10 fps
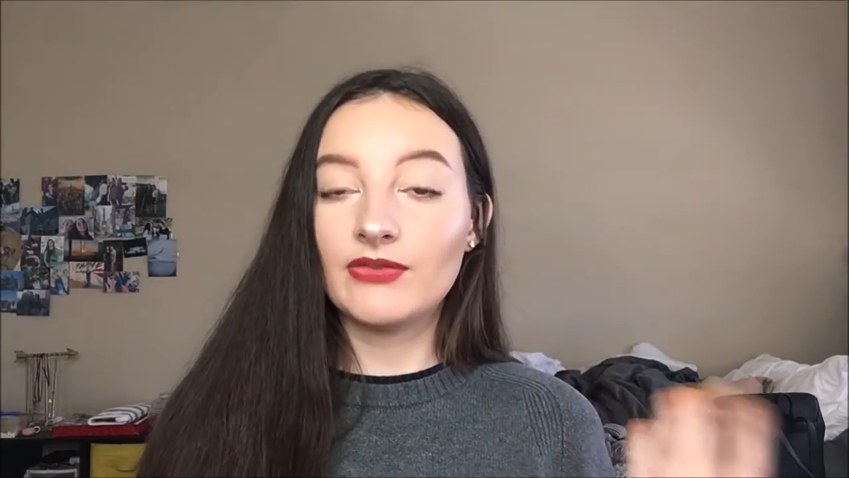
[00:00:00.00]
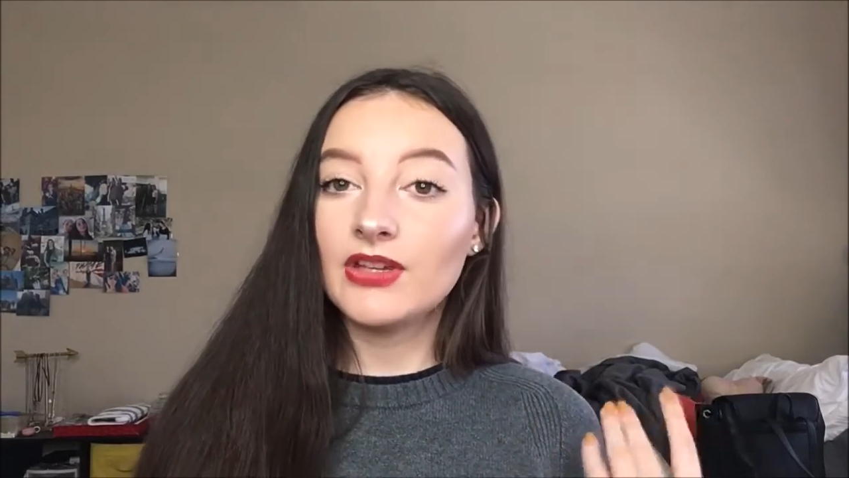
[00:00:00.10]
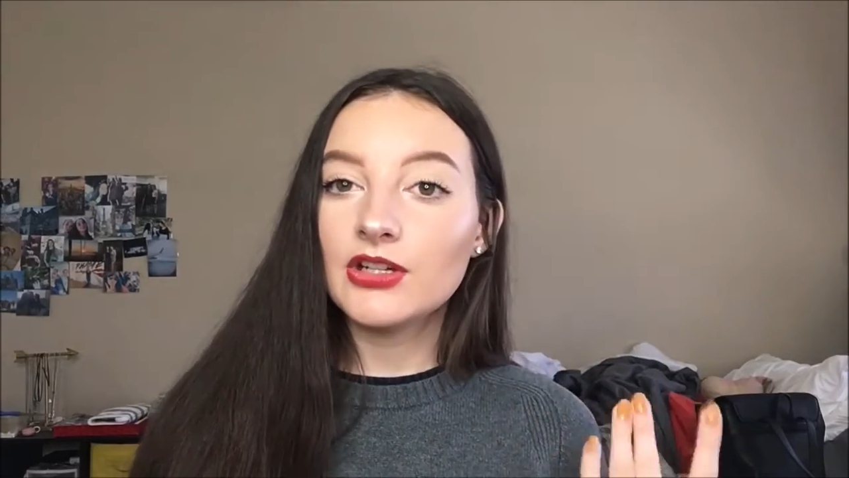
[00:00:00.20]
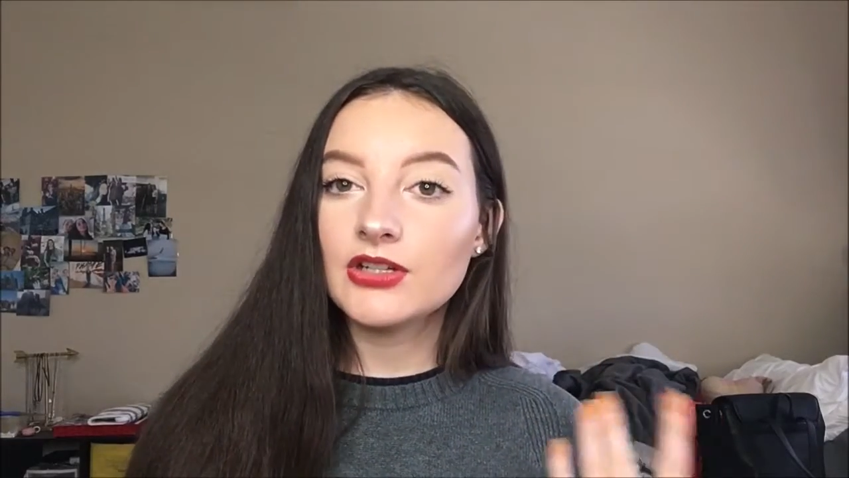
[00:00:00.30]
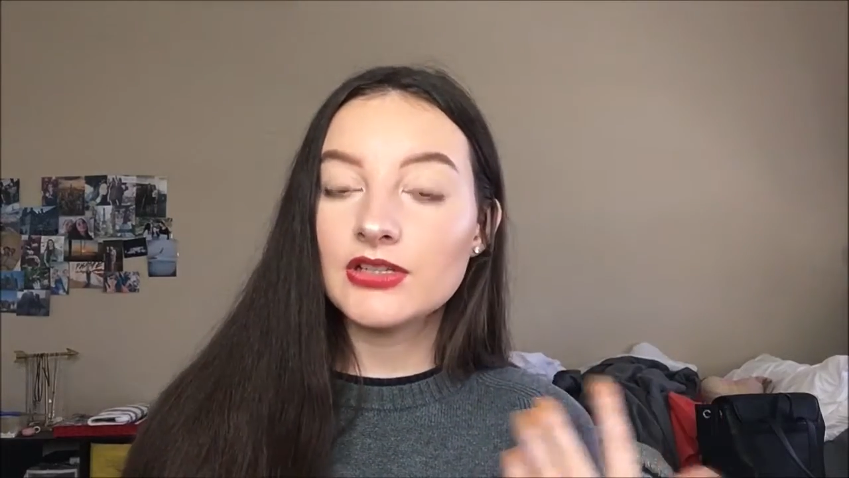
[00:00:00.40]

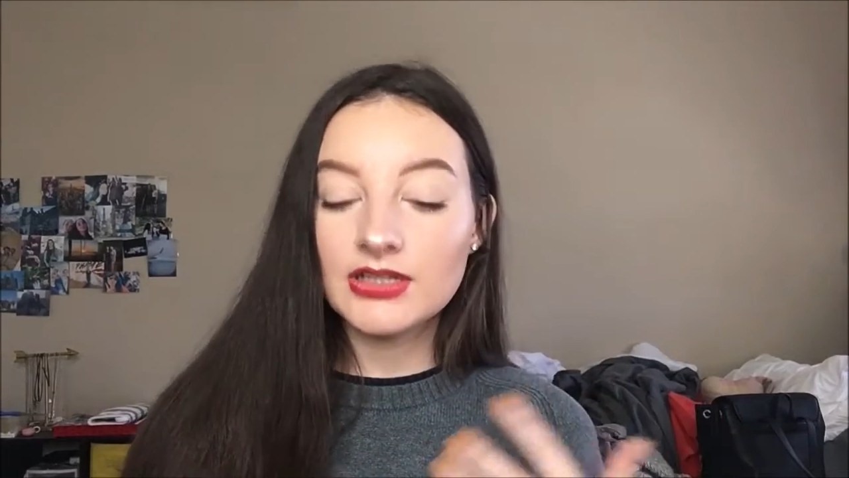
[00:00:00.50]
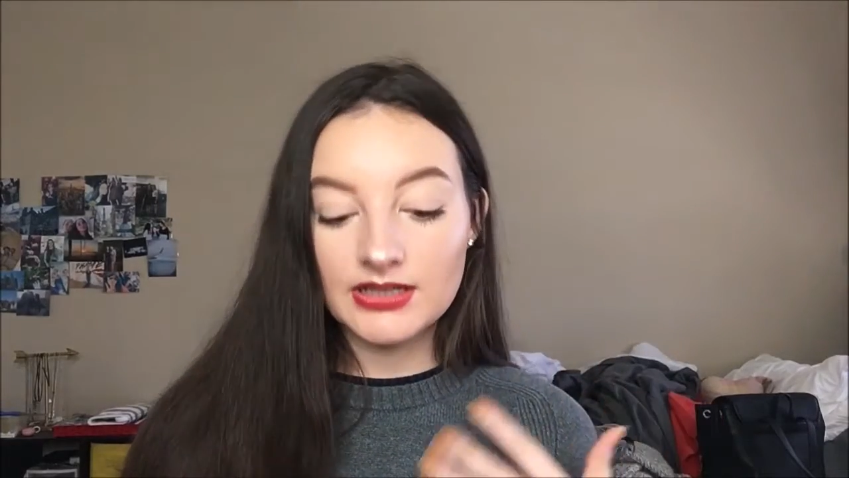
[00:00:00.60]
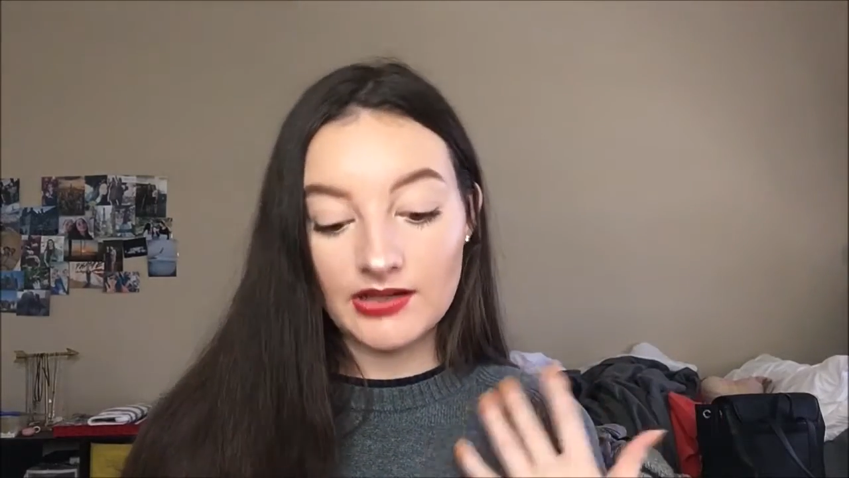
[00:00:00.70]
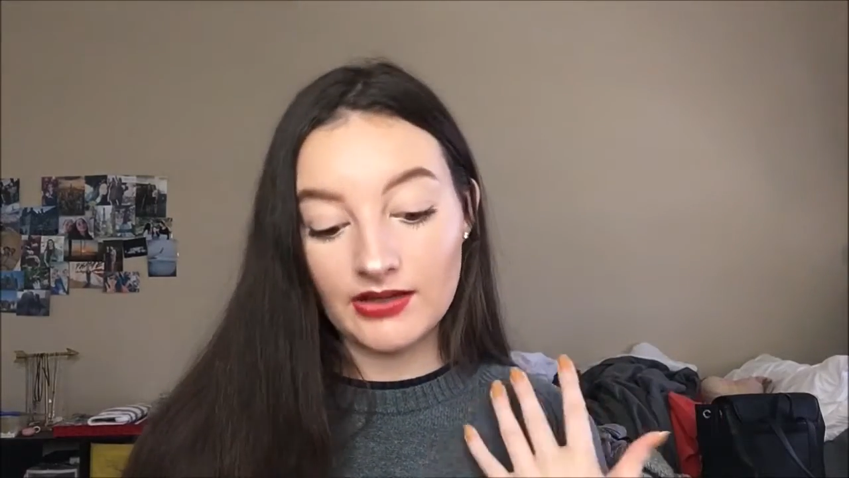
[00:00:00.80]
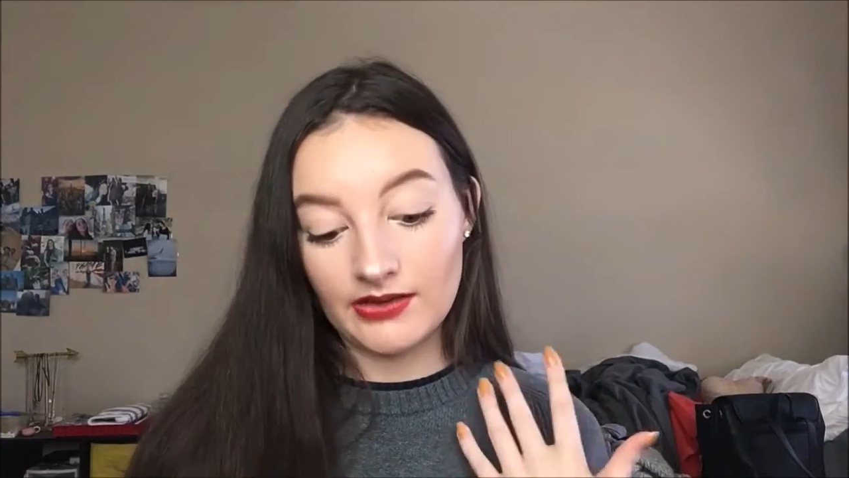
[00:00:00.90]
fingers
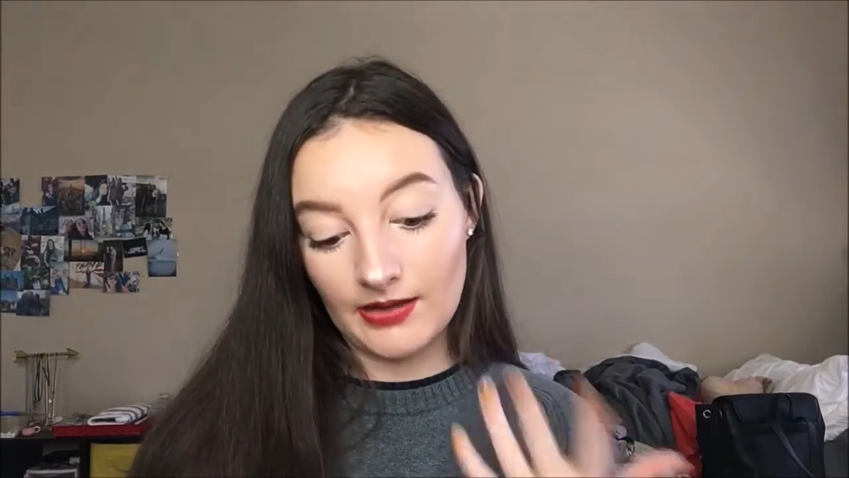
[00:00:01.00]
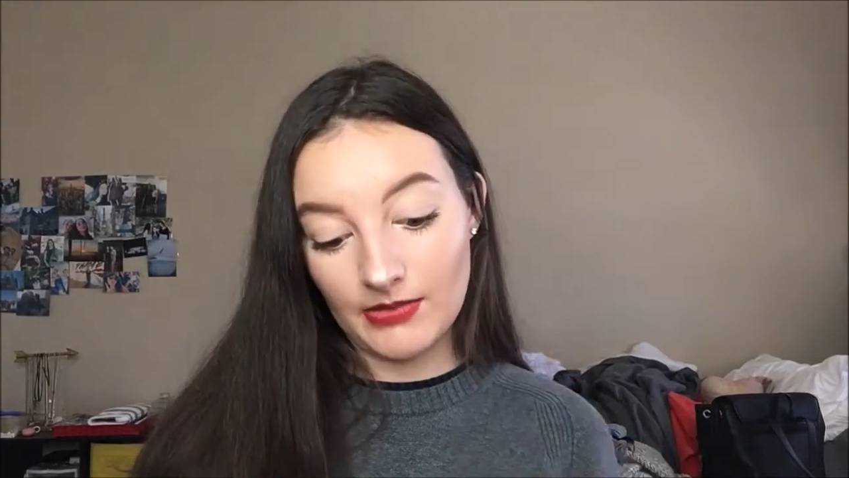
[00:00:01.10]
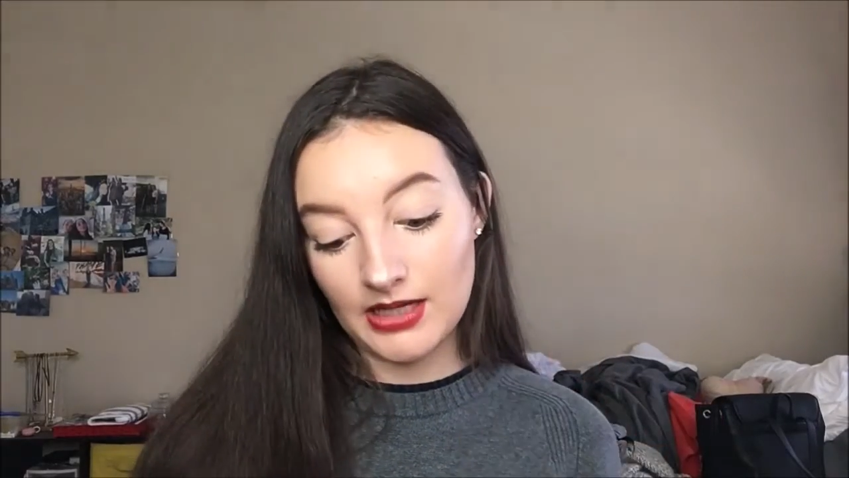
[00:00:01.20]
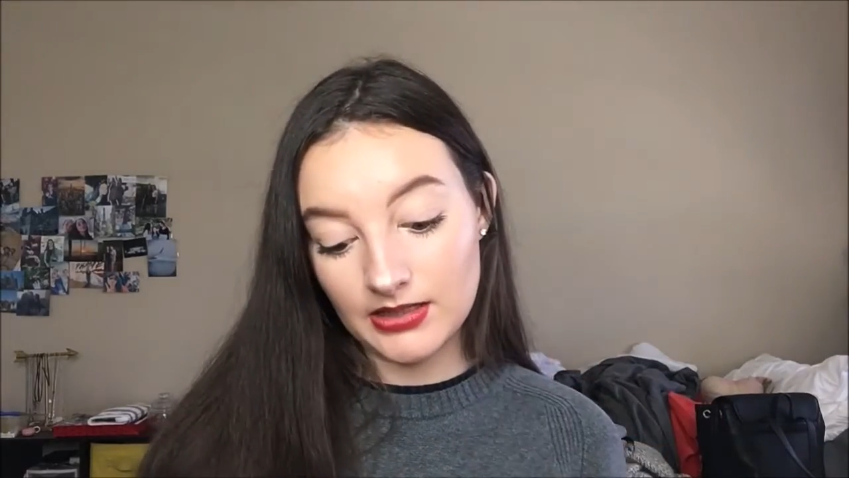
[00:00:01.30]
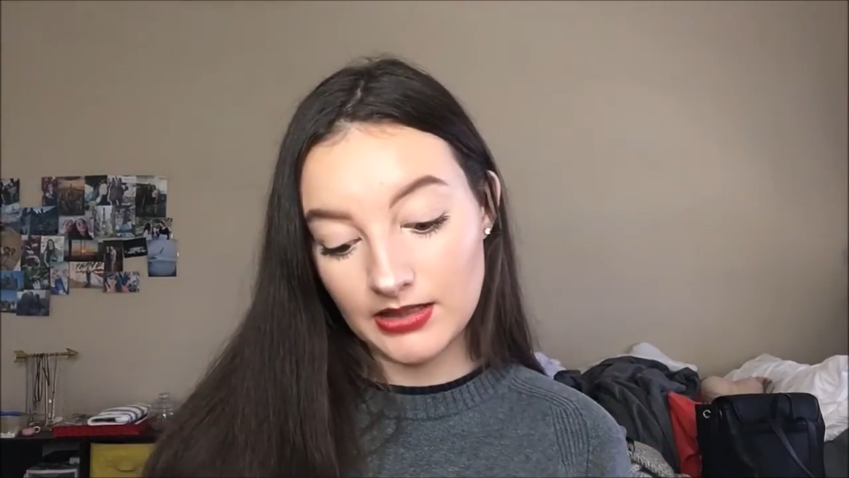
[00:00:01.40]
because I think that
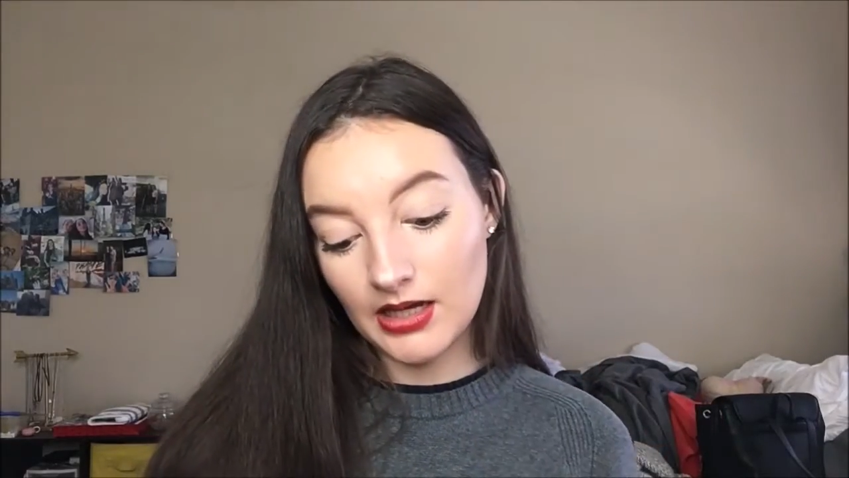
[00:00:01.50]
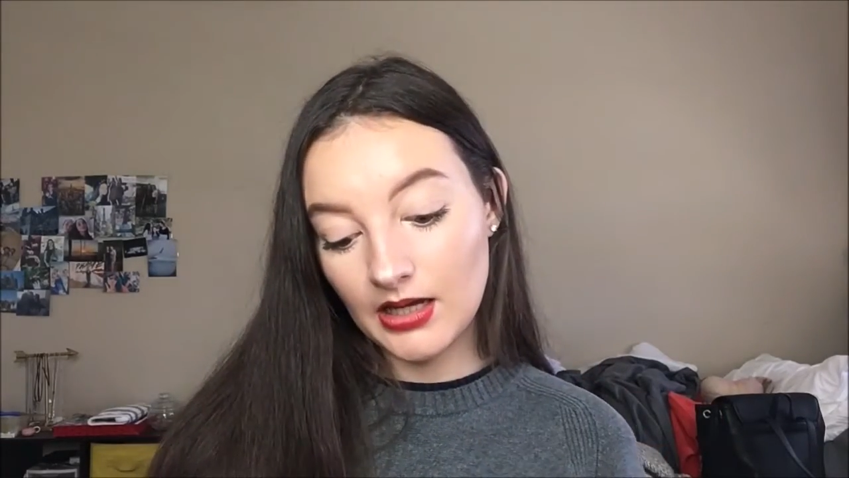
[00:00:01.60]
makes